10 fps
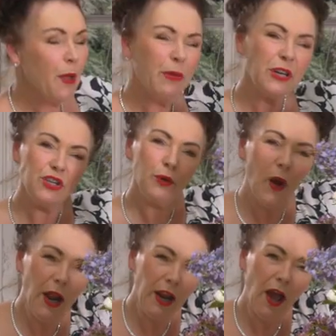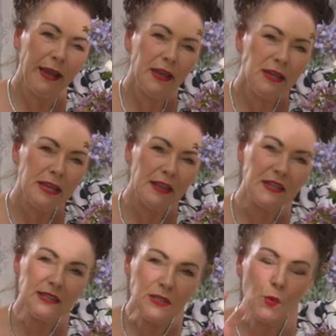But do I like it? Now,
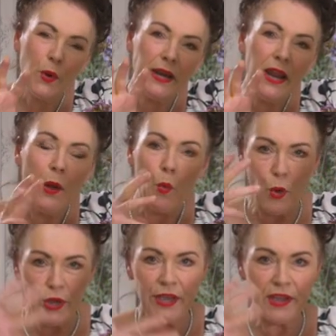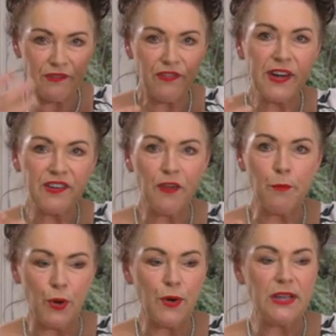this is when working in front of a
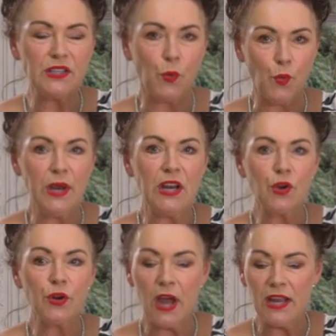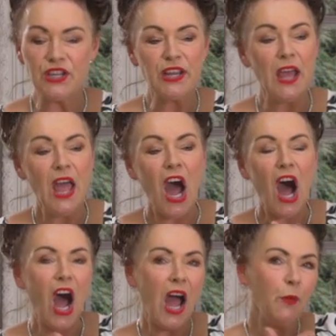mirror is a really good idea.
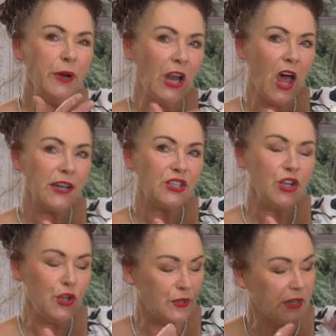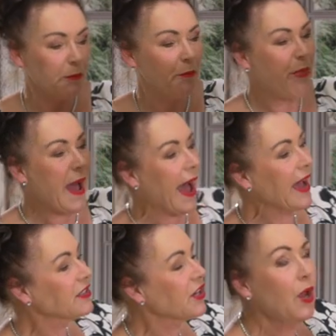I would like to use it,
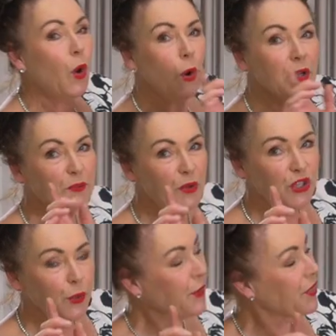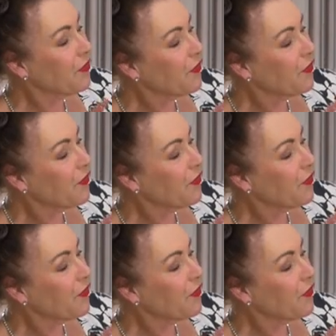but especially with the